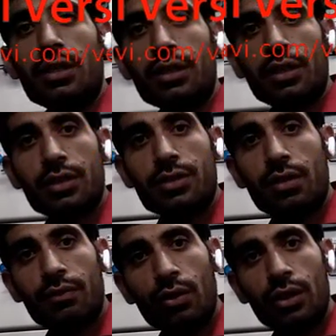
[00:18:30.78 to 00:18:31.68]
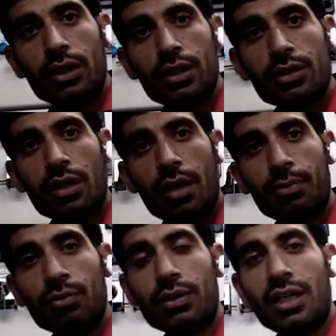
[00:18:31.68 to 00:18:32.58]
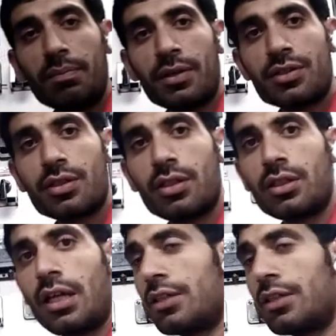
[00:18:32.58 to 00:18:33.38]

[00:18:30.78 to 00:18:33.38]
increase the voltage up to 10%